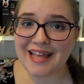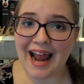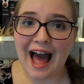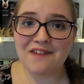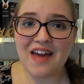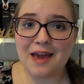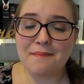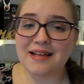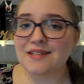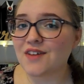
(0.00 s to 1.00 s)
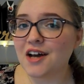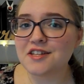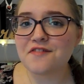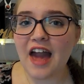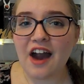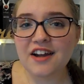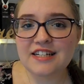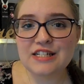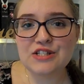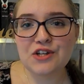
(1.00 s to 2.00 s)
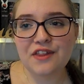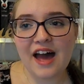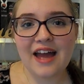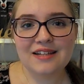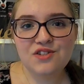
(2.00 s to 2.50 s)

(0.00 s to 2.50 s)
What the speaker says: books that have a massive cast of characters so that